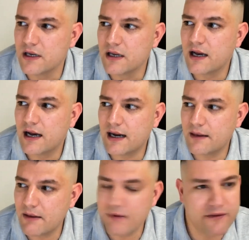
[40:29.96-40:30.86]

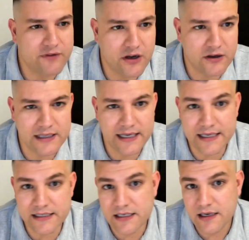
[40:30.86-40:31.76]
and we have no
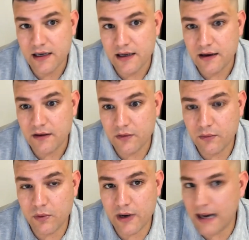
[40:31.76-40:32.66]
leads.
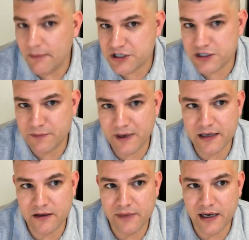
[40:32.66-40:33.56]
Well, how much you're
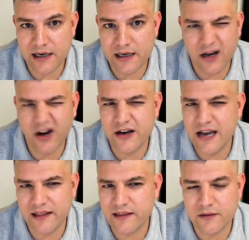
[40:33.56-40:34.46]
spending on marketing? Oh,
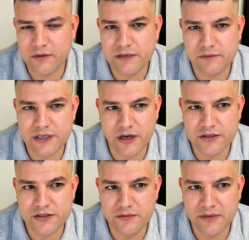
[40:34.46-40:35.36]
nothing. We
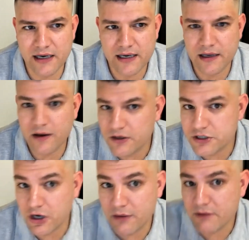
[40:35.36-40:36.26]
don't do marketing. Oh,
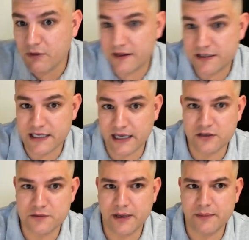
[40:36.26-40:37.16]
show me where the
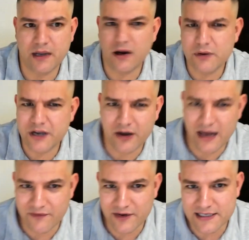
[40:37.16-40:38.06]
salespeople are. We don't
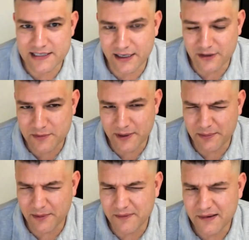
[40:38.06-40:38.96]
have any
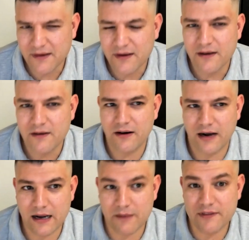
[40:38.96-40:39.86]
salespeople.
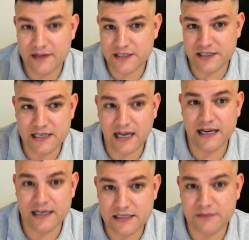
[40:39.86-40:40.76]
This is
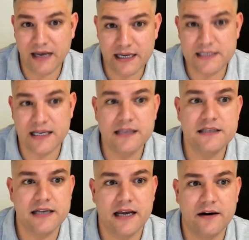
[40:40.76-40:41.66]
starting to make
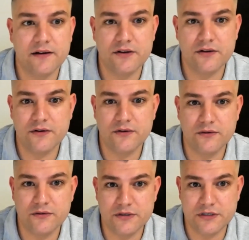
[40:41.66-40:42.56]
sense now.
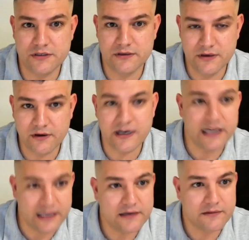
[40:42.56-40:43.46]
You're an idiot.